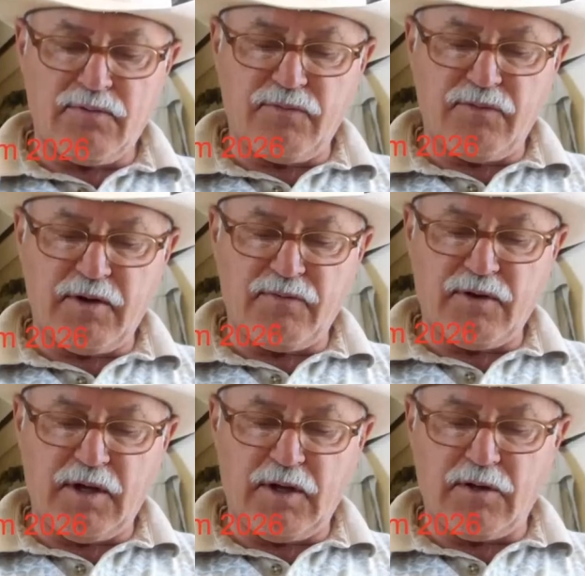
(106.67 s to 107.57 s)

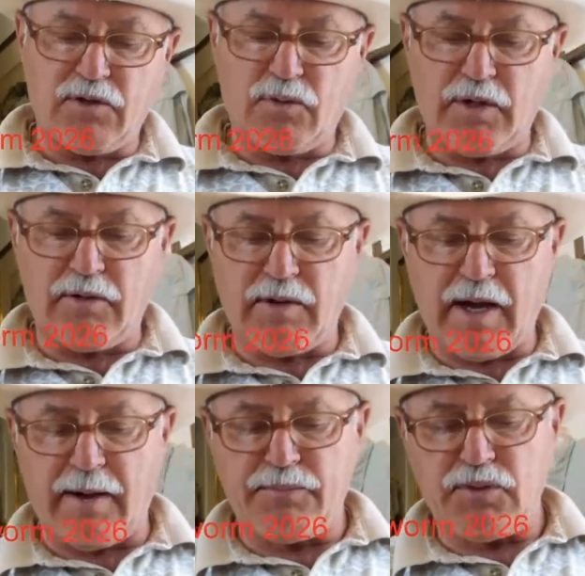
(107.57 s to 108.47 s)
15 or 20
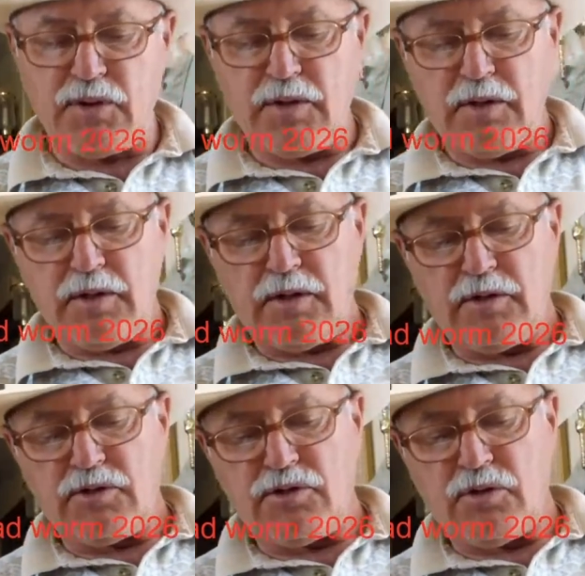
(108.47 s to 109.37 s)
wraps,
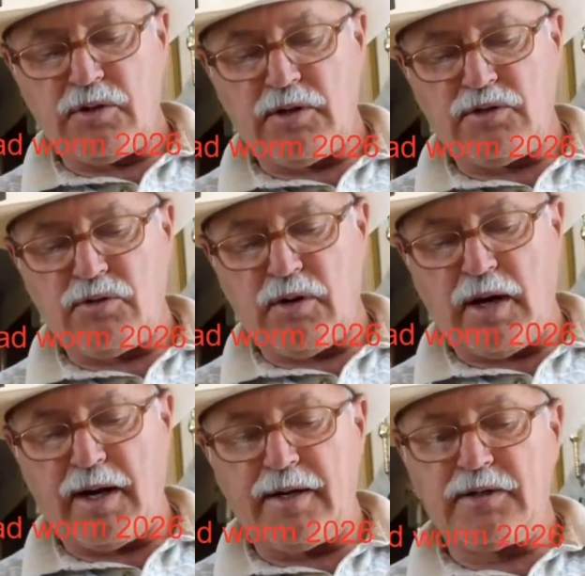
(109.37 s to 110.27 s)
and so that your
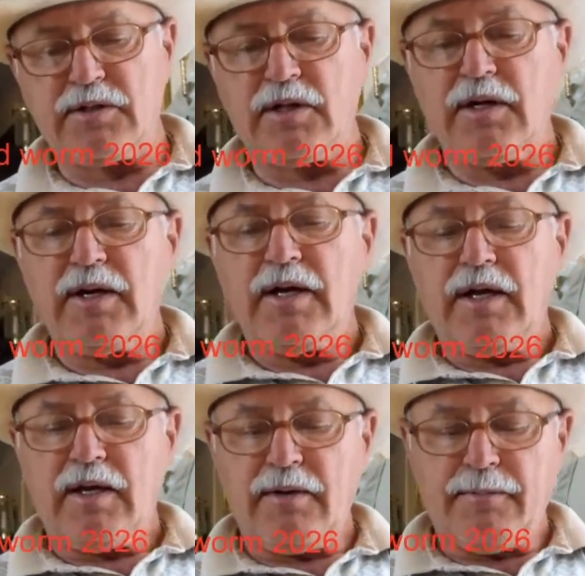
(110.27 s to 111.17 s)
eye is
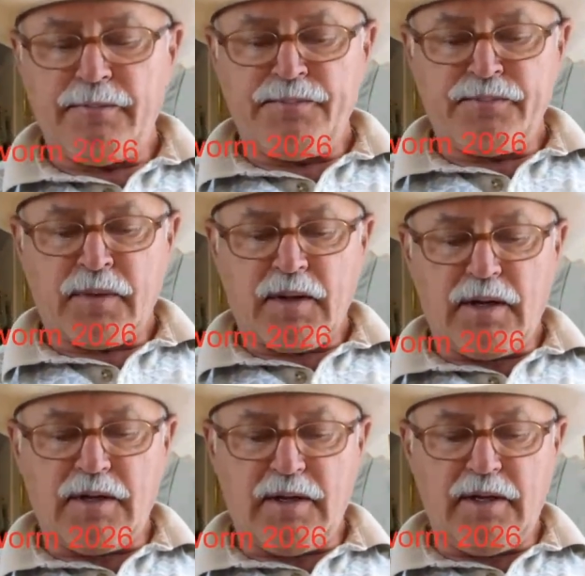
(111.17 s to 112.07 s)

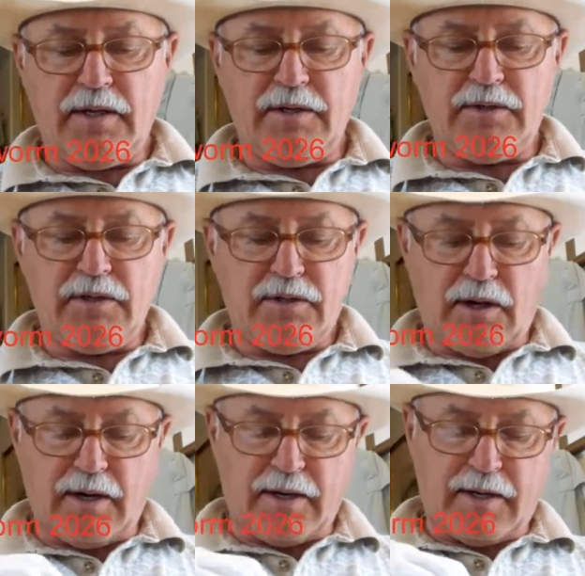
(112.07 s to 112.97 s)
an easy
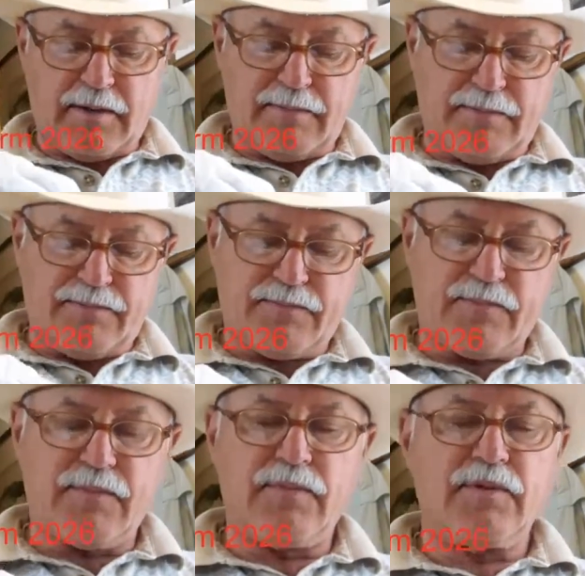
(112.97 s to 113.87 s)
target
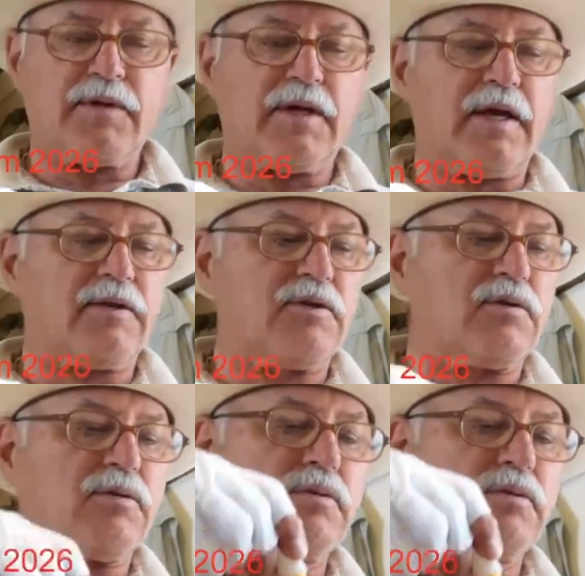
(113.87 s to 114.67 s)
to get to.